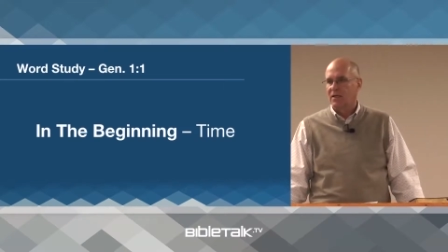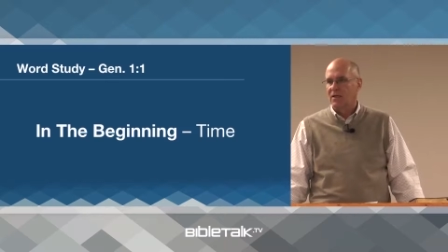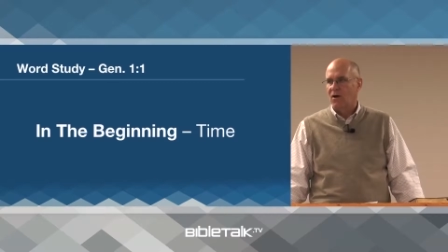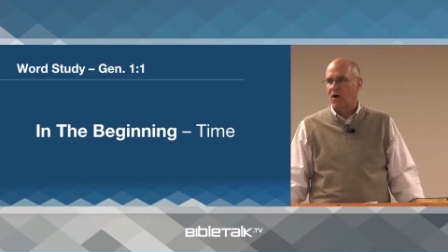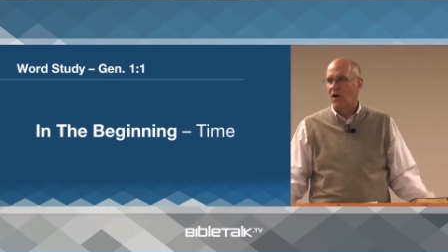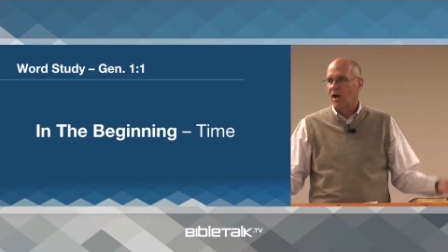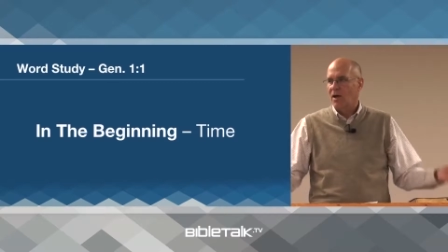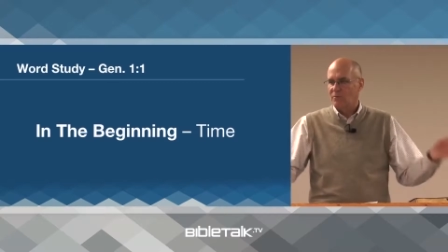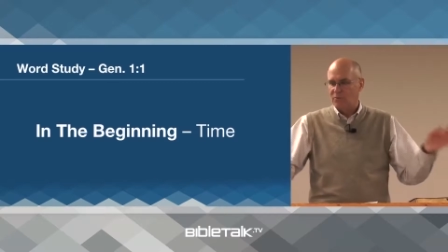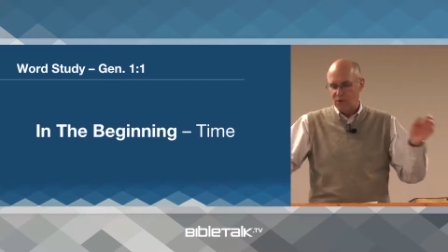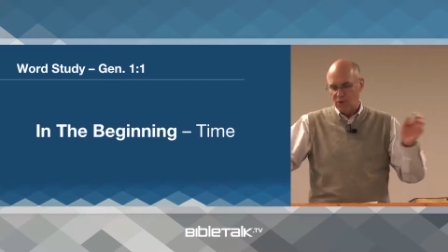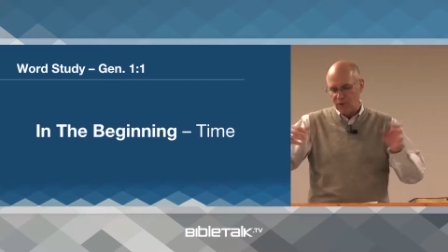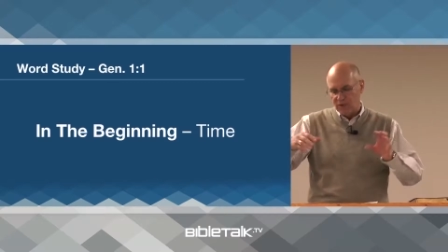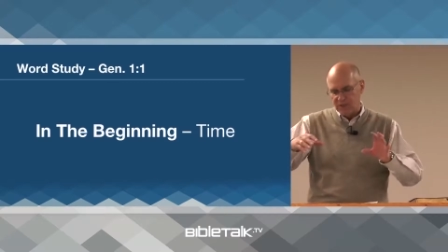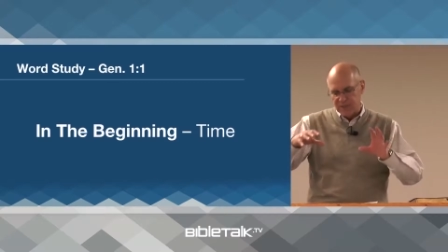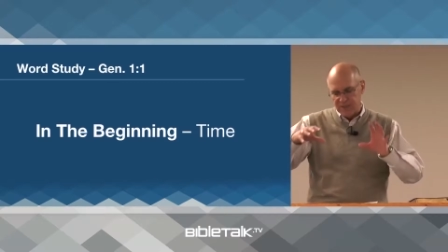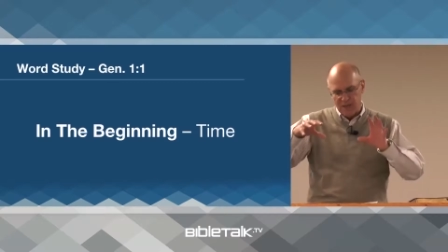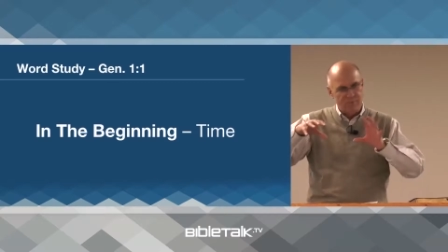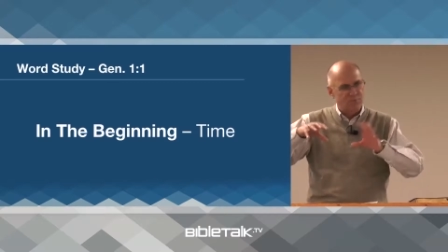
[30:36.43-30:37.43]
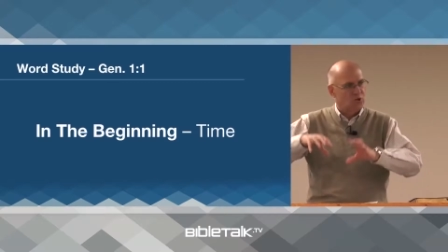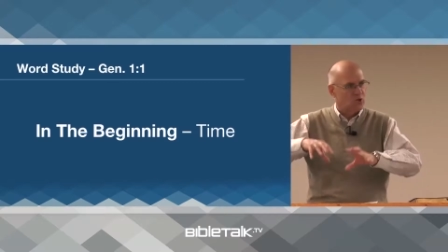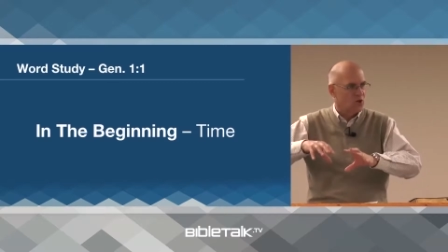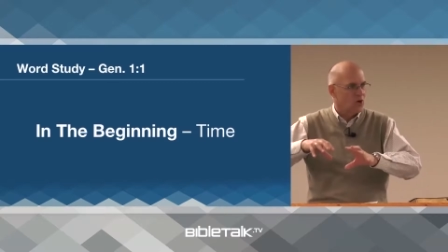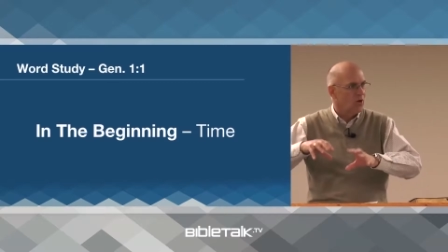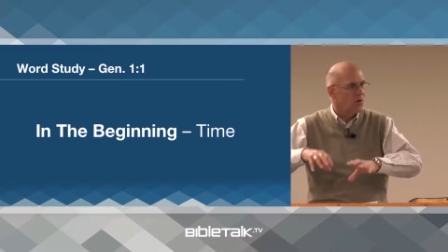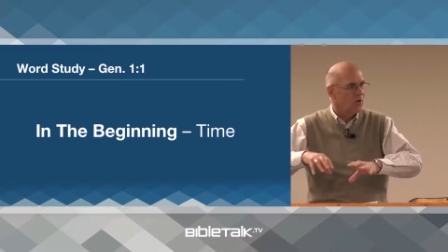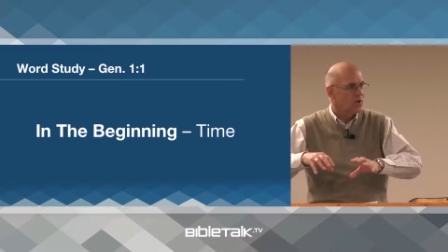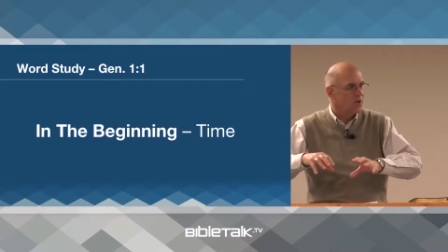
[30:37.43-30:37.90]
All I'm doing is I'm
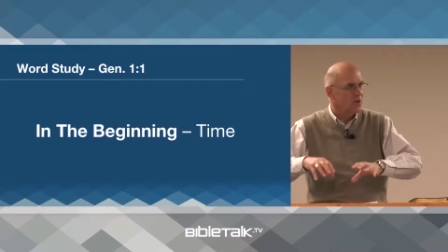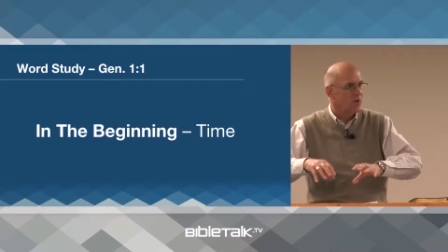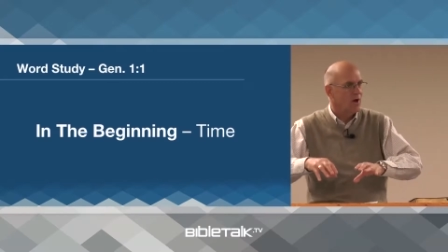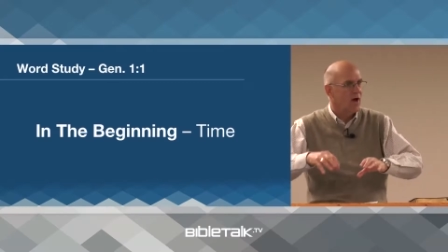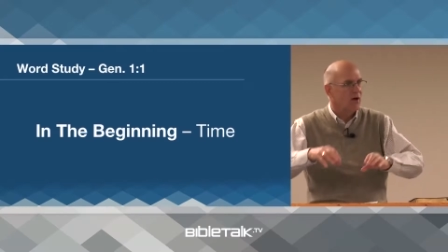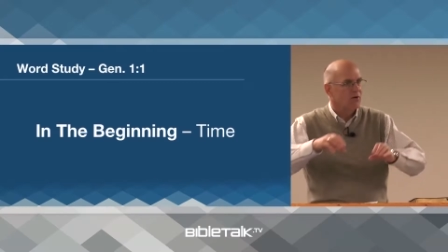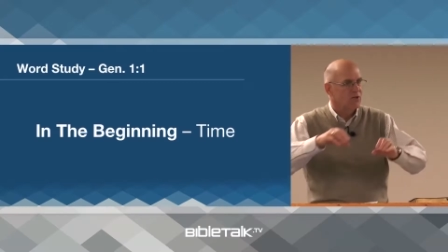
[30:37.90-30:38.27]
showing you how